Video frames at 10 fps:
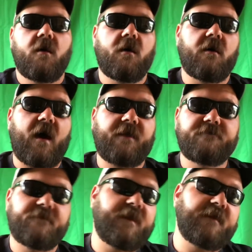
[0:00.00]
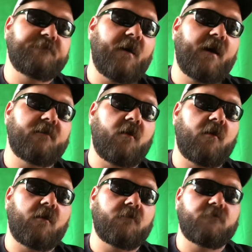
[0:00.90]
I usually catch mine
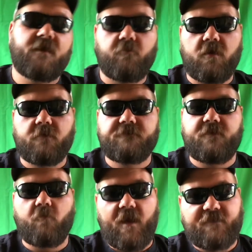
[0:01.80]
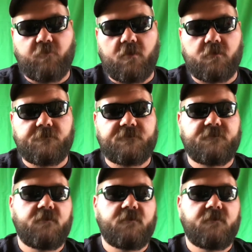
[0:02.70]
on red worms and white worms,